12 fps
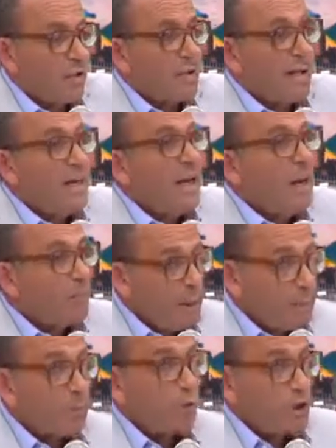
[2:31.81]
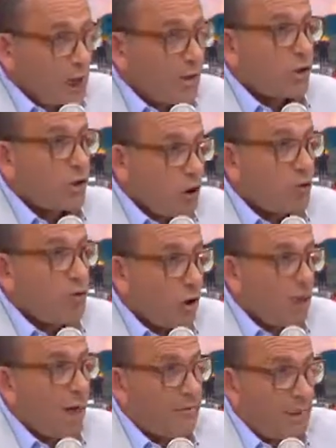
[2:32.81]
He said people just do
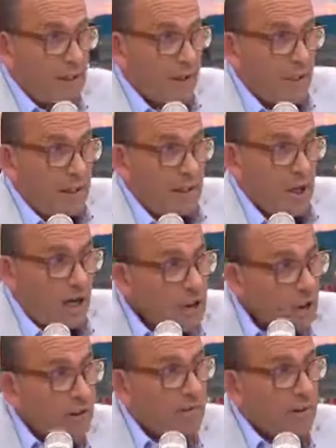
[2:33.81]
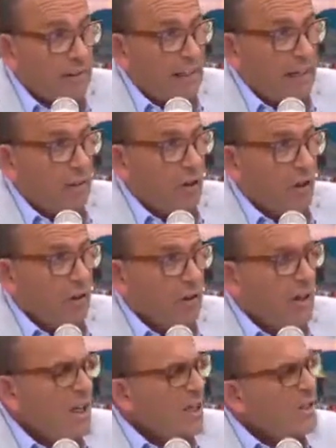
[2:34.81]
not have any expectation of living that long.
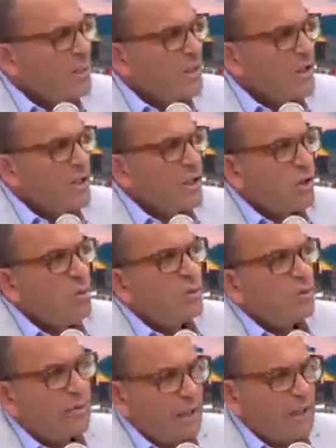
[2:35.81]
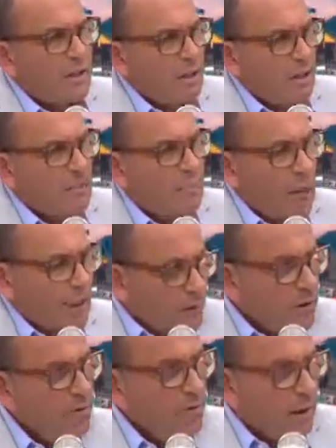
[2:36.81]
Yeah. So it's sort of, there's a
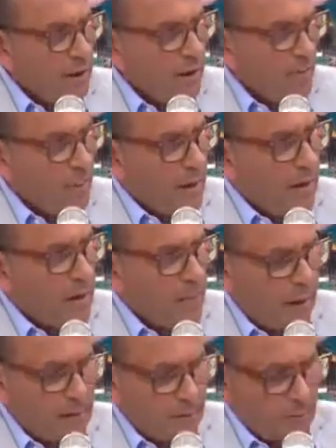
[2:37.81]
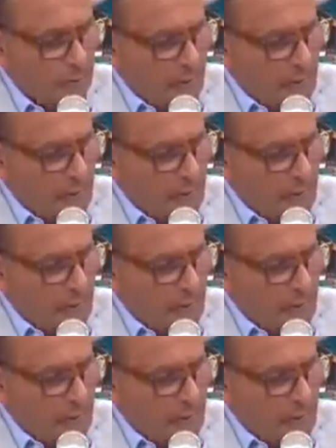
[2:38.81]
component of mind over matter about it.